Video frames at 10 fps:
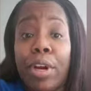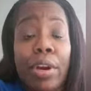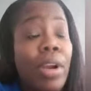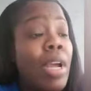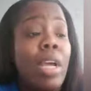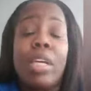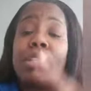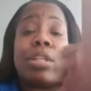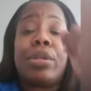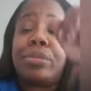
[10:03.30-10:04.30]
her.
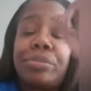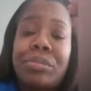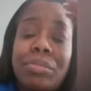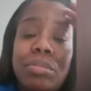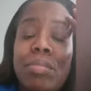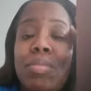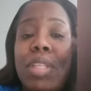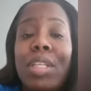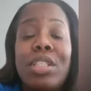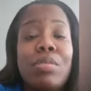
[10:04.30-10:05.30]
So
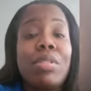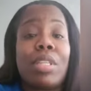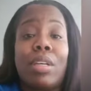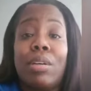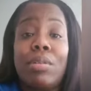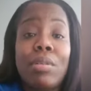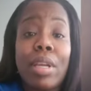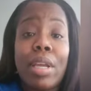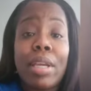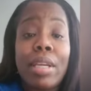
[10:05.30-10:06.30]
she was like,
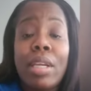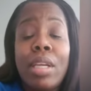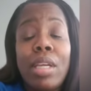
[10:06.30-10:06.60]
okay.